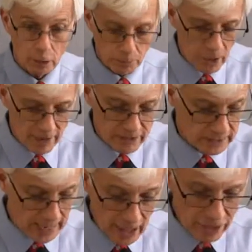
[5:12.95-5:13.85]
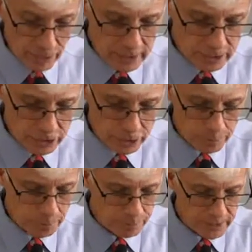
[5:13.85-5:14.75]
private gatherings,
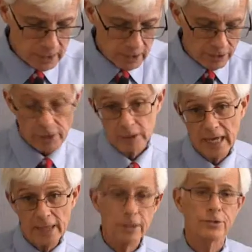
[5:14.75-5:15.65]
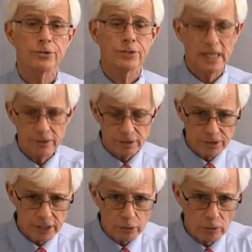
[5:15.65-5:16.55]
their
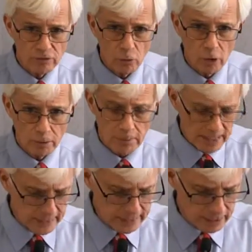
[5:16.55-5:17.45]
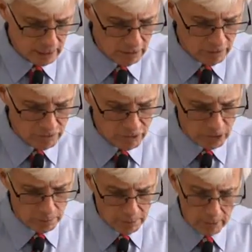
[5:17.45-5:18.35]
tendency to avoid many of the
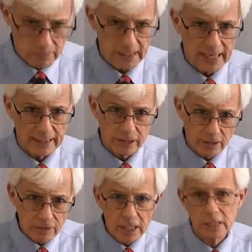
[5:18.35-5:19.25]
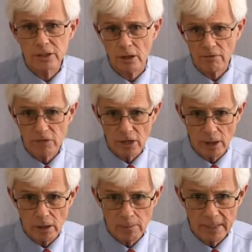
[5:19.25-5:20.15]
public activities of
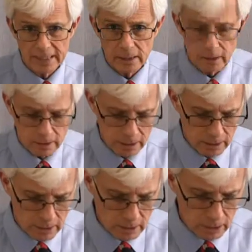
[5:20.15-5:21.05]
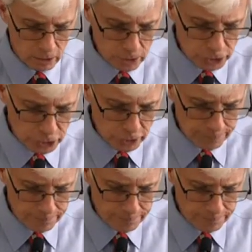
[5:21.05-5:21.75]
the pagan culture,